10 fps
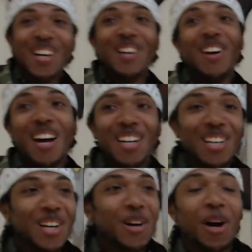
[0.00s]

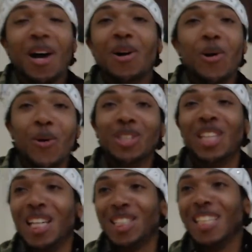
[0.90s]
Right? And who was
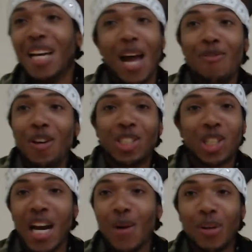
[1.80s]
teaching that? F.S.
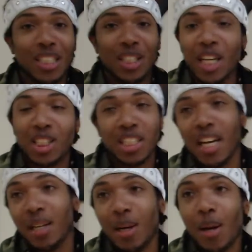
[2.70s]
Cherry wasn't teaching
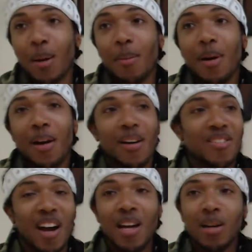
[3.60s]
that.
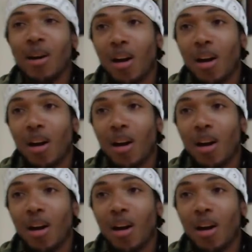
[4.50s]
Right?